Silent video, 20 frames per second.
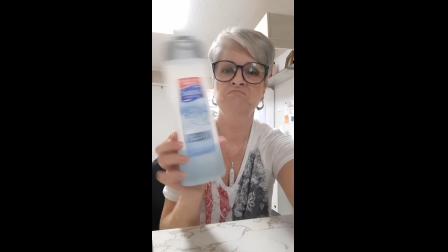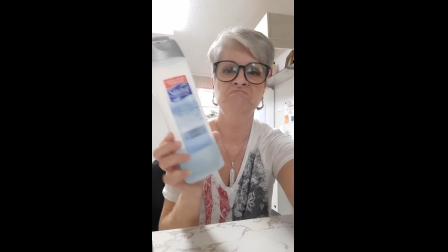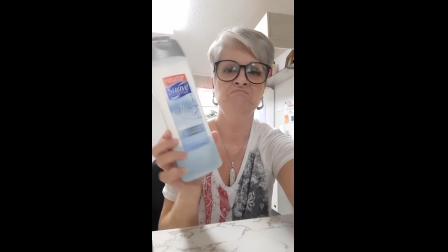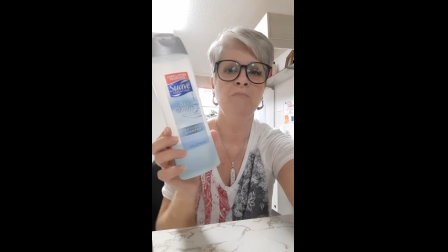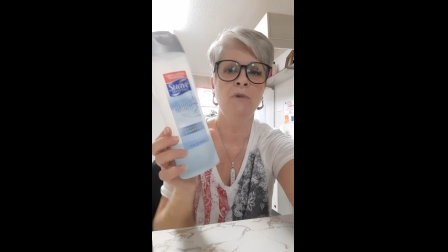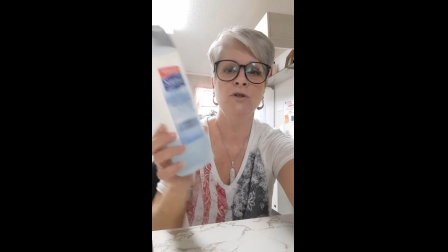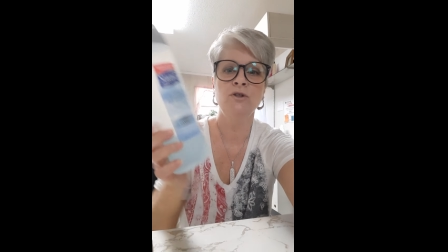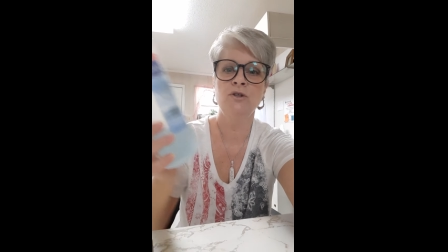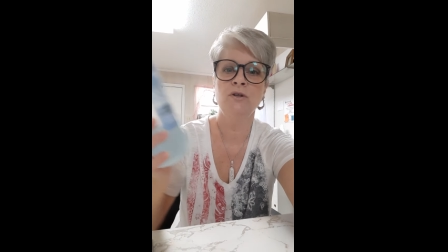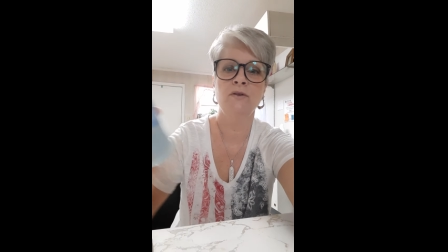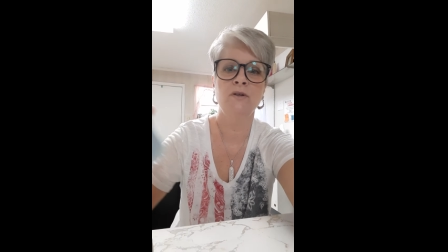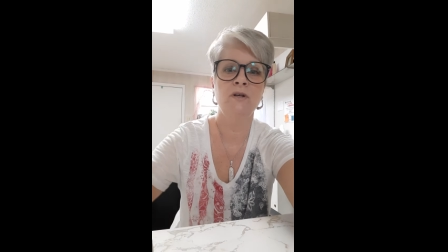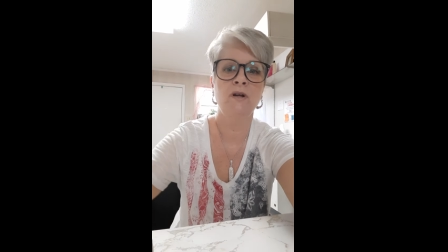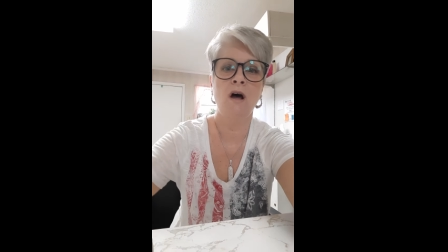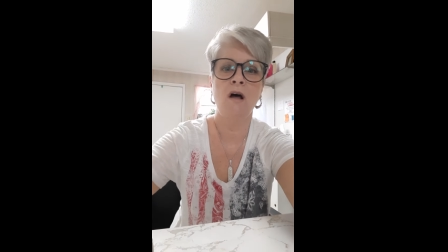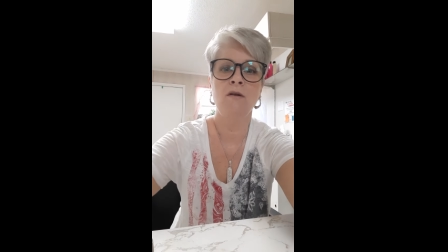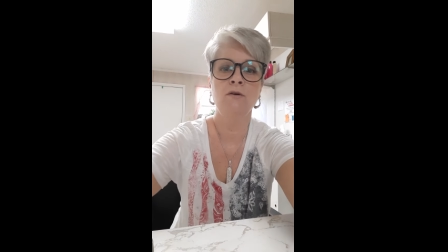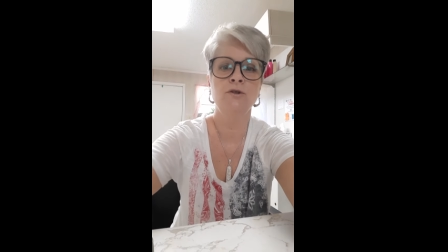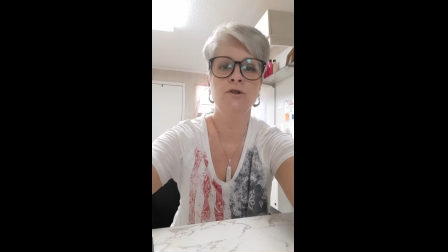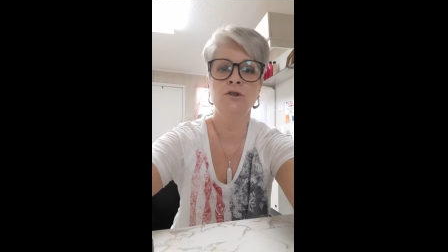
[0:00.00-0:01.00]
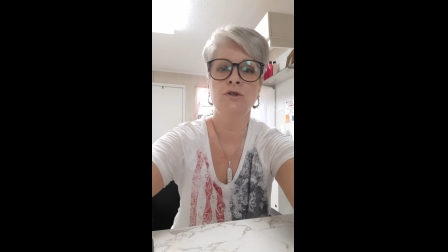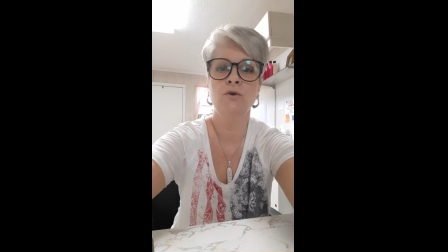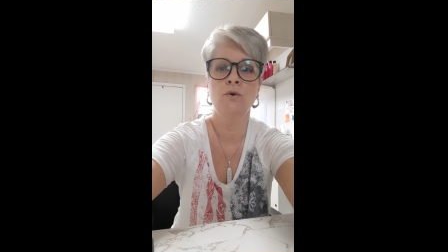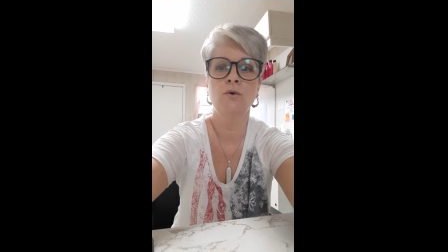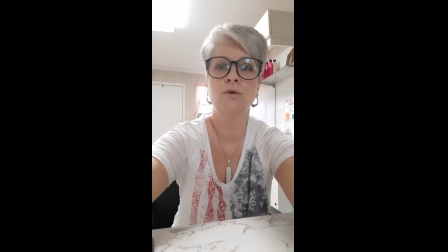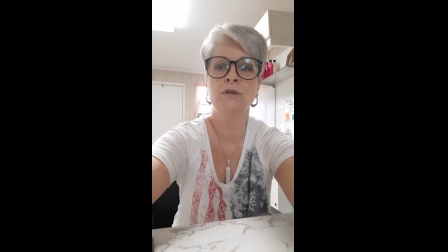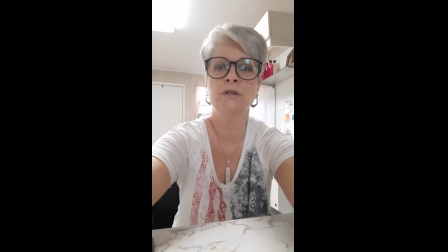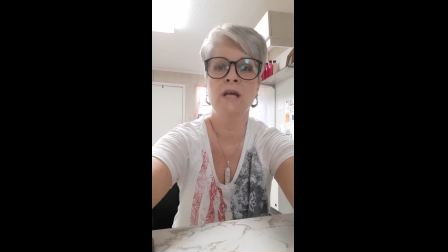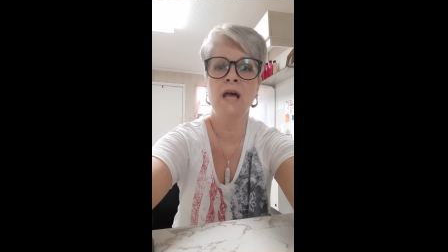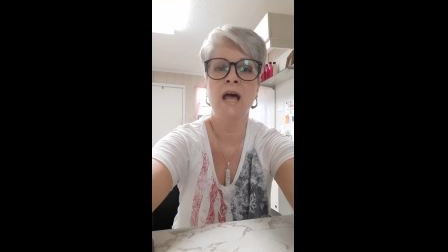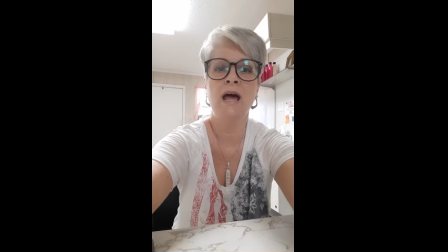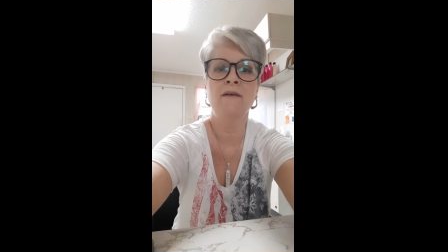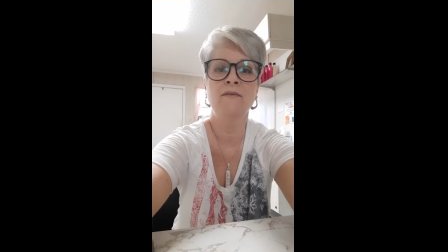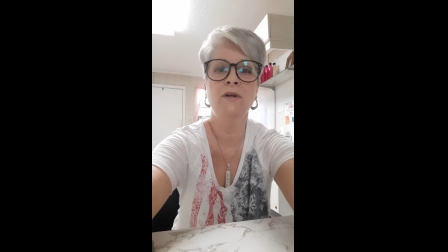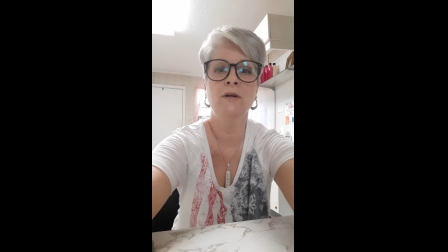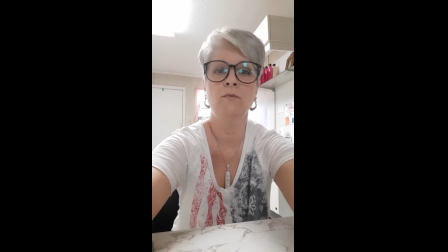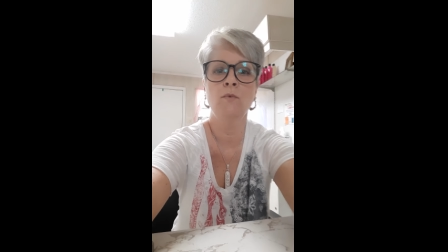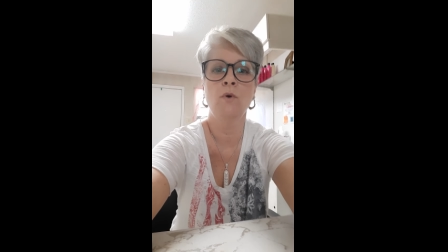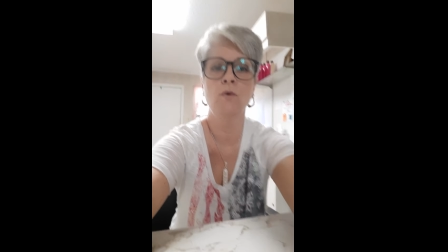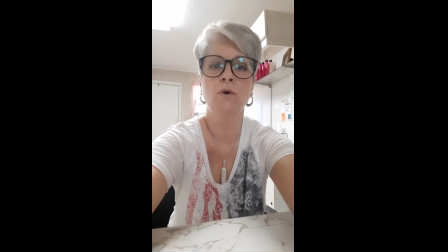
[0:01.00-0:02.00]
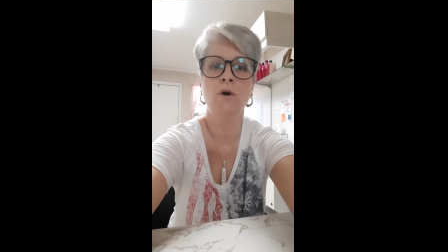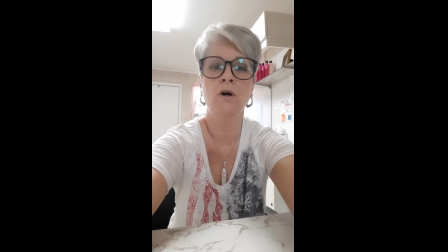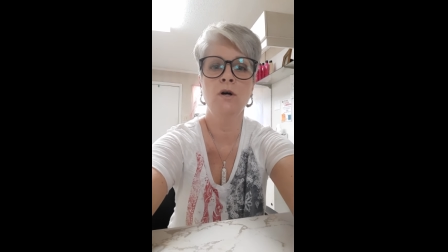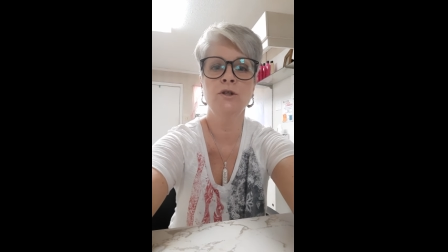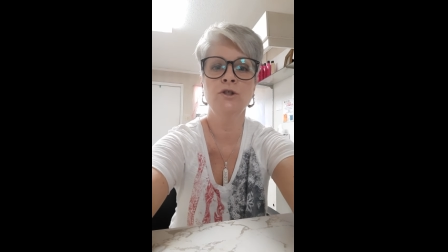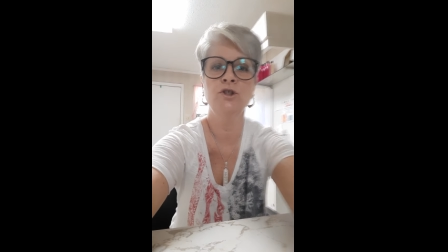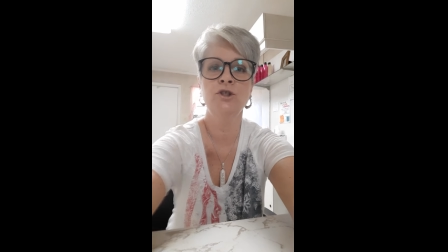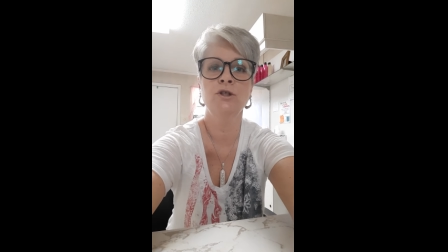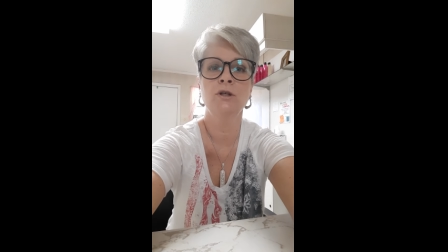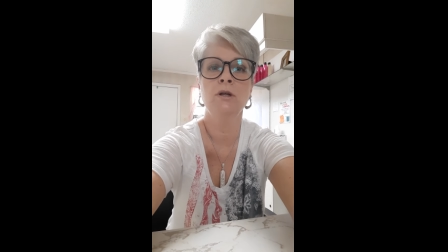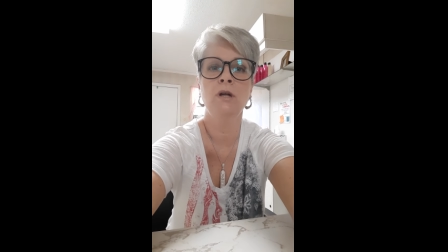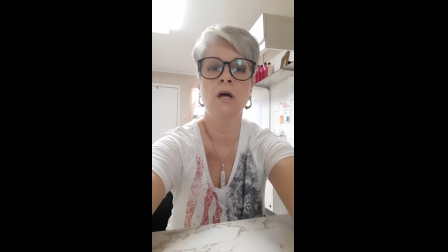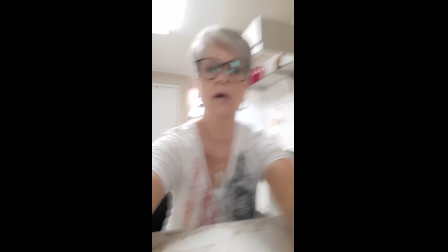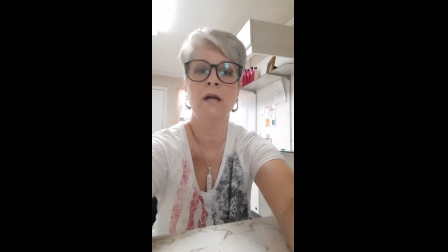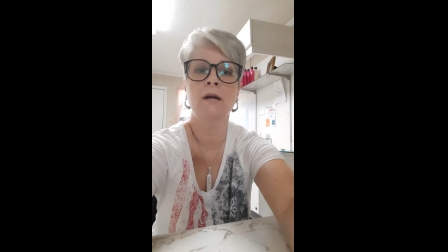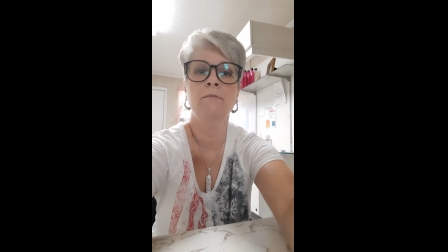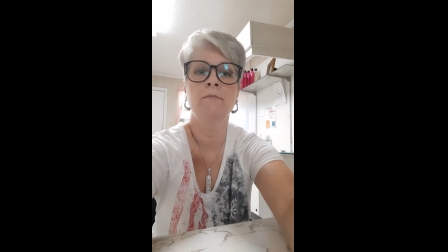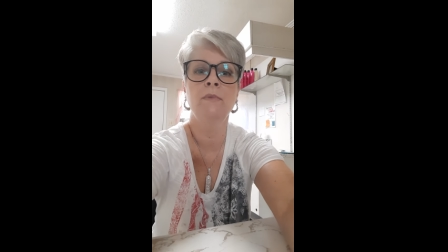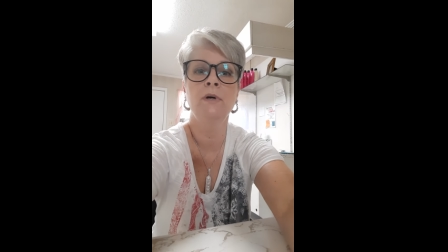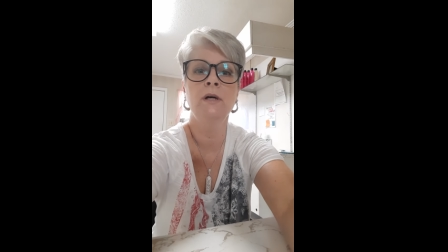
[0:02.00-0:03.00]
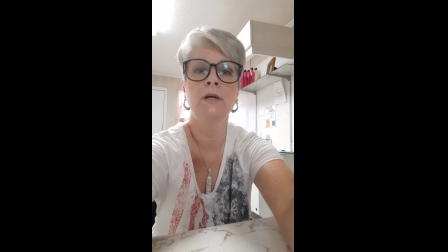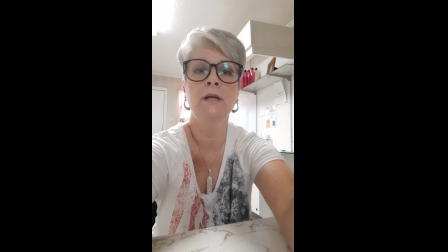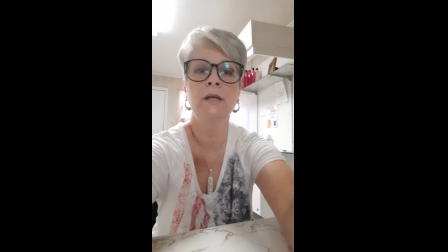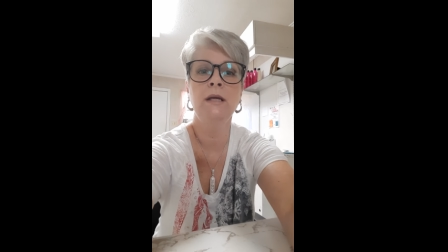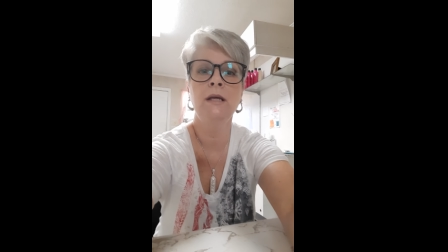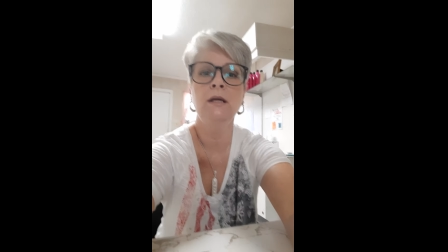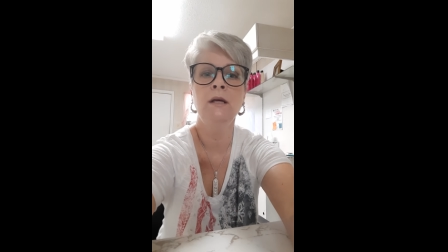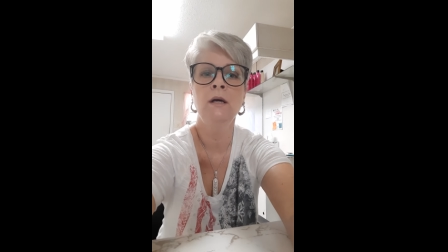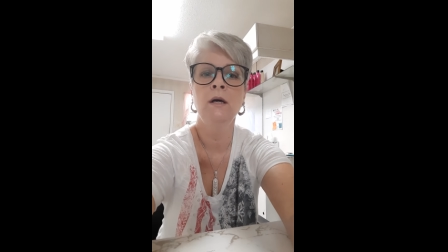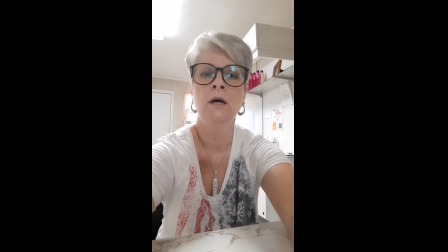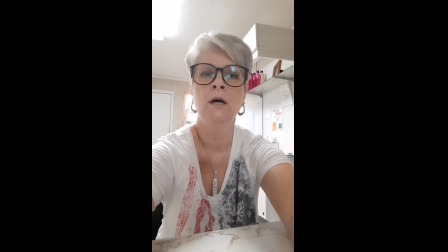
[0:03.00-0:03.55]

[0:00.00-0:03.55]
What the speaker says: Most of the dollar stores have it. Won't cost you a lot of money.